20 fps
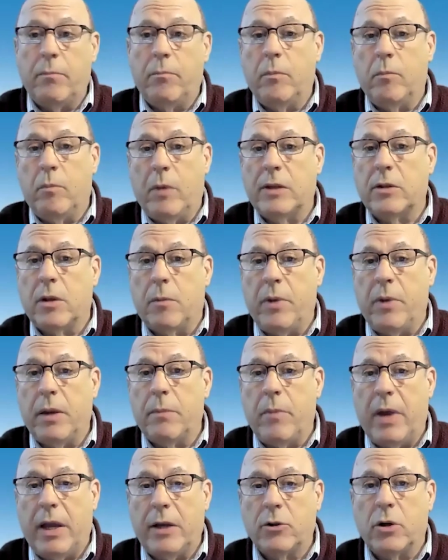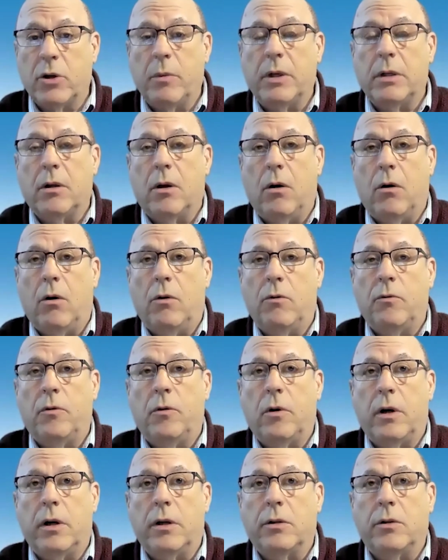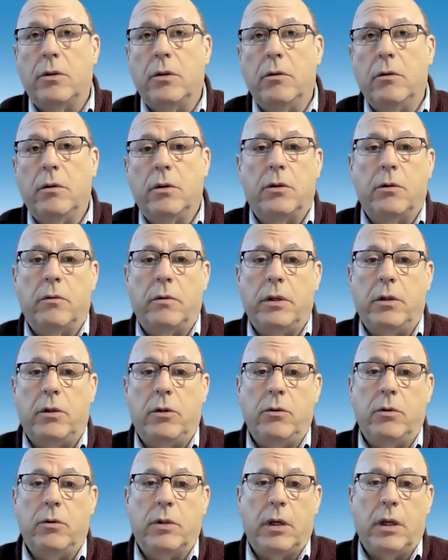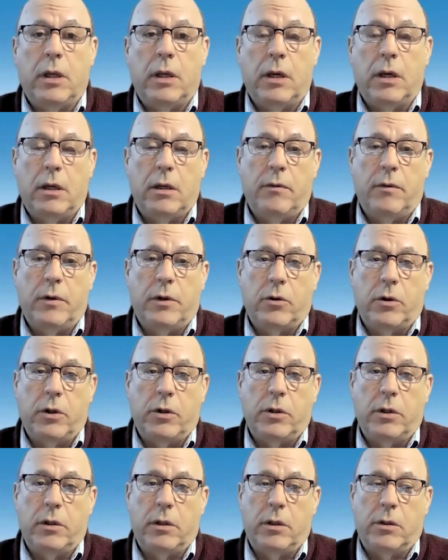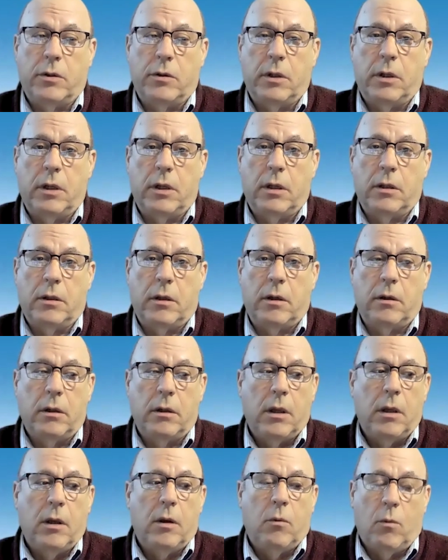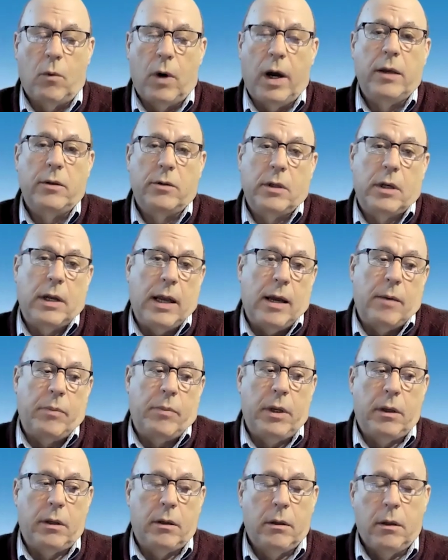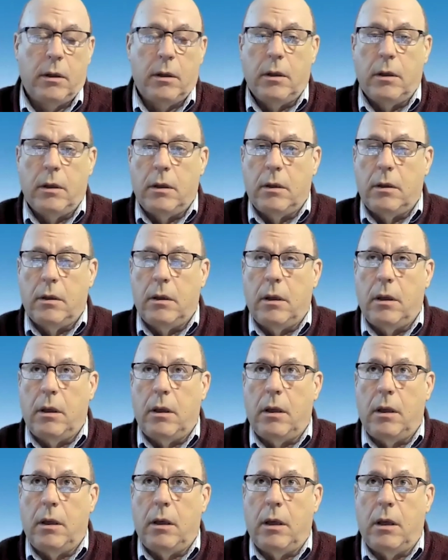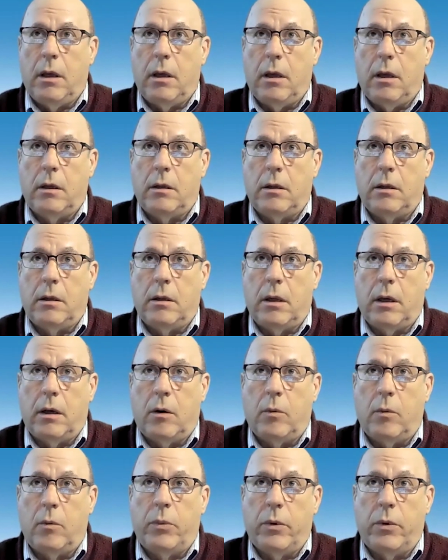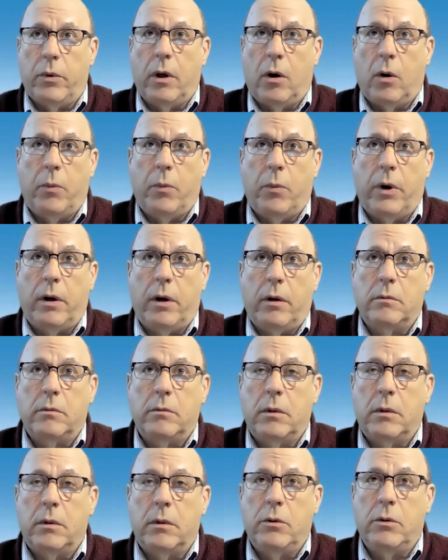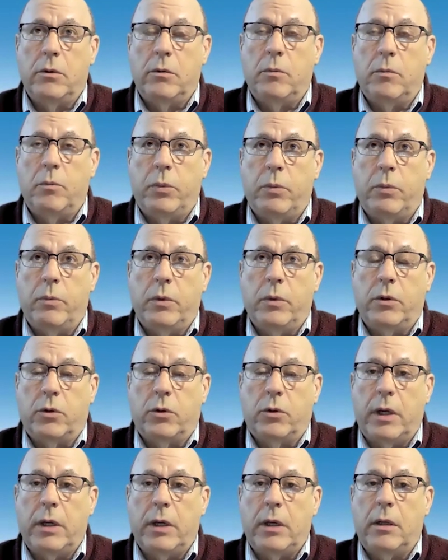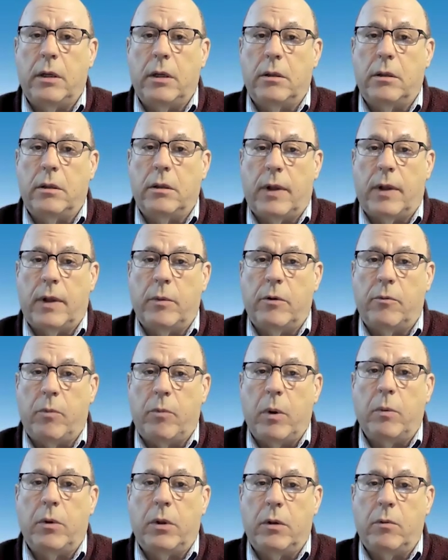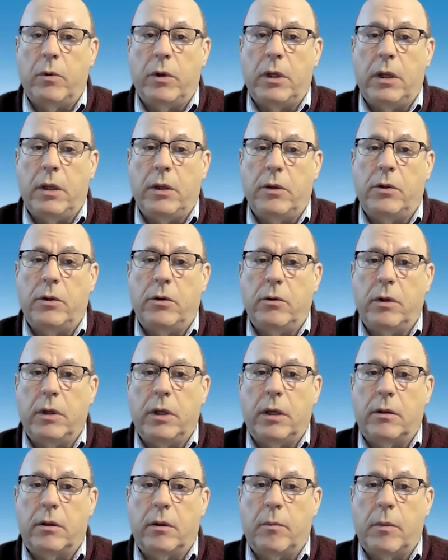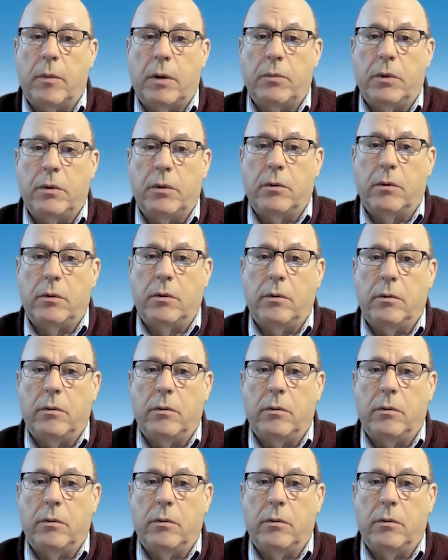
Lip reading: that's a big measurement goal for us too, is to reduce any kind of attrition that's sitting out there. Why is it happening? And help do the training and development of people that we need to get them up to.